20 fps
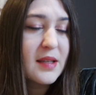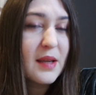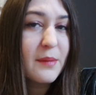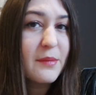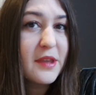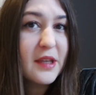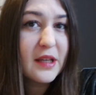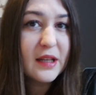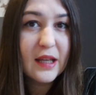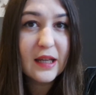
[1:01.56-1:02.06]

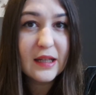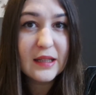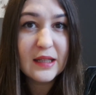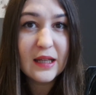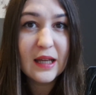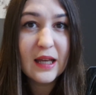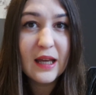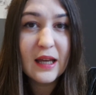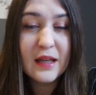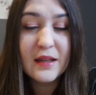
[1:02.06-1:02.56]
something like
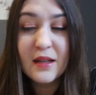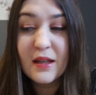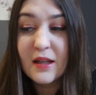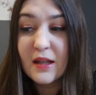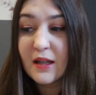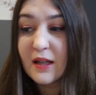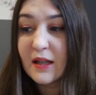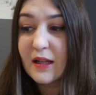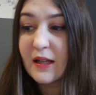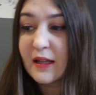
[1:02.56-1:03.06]
that.
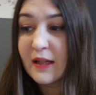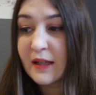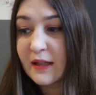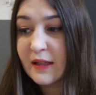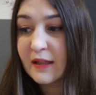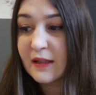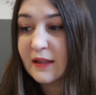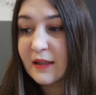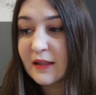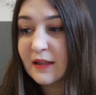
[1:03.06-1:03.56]

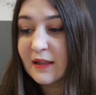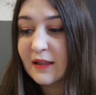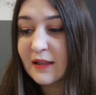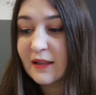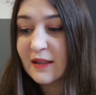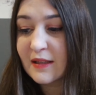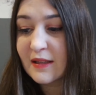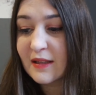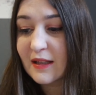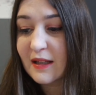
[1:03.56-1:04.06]

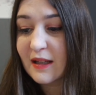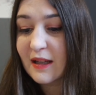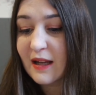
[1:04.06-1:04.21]
And